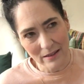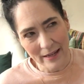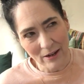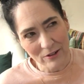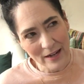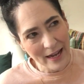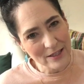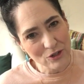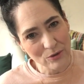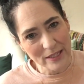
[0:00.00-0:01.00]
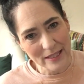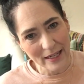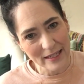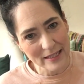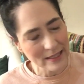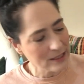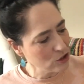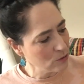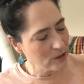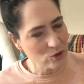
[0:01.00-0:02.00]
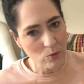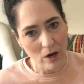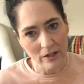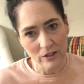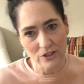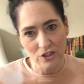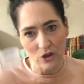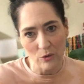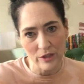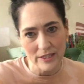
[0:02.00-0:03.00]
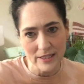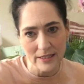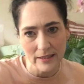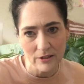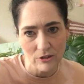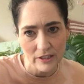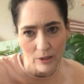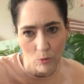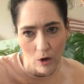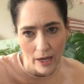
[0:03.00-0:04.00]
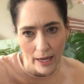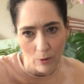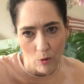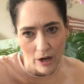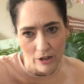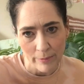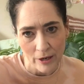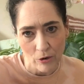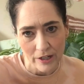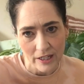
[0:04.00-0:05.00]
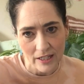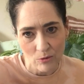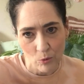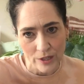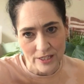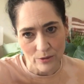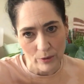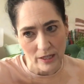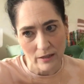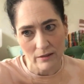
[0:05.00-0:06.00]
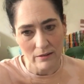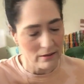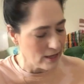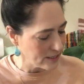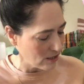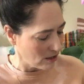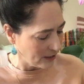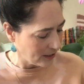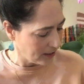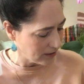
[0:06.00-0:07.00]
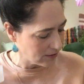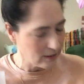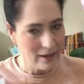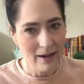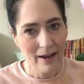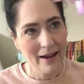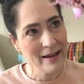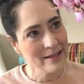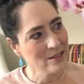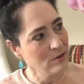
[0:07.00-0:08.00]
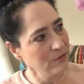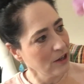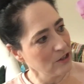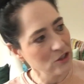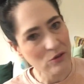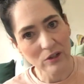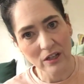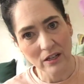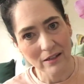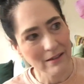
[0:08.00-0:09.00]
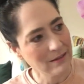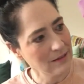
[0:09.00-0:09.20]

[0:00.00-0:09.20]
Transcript: they are not too excited to get too much water. So this is literally what I water my orchid in once a week. That's all it gets. And so far so good